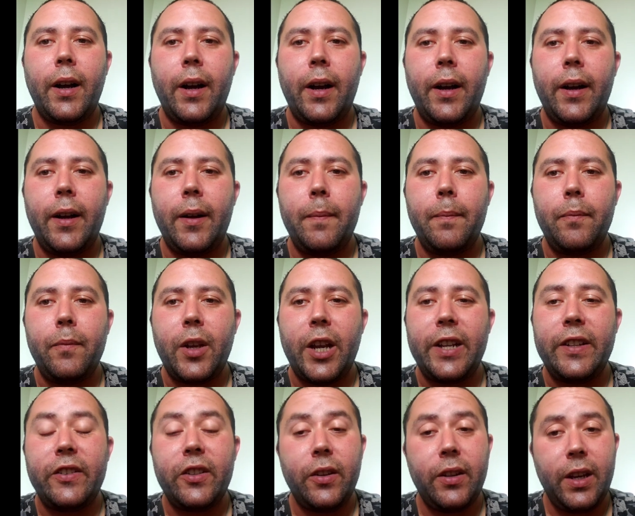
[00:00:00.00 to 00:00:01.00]

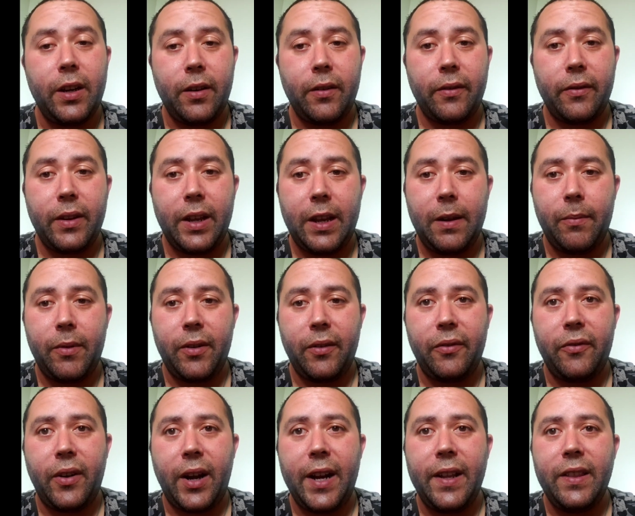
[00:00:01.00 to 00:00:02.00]
And so they were able
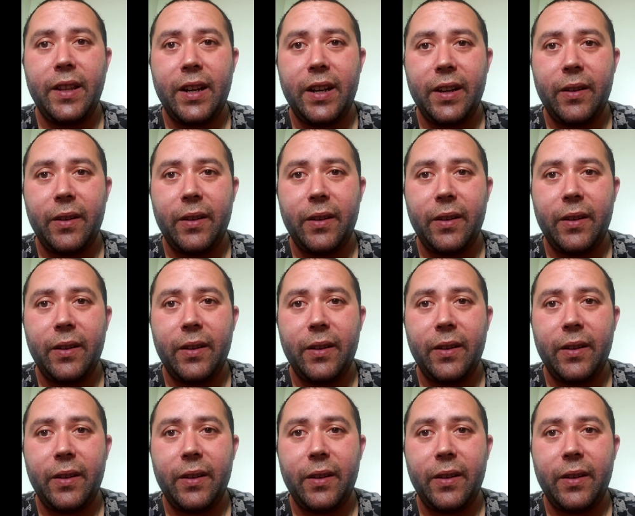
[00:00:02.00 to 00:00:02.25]
to find that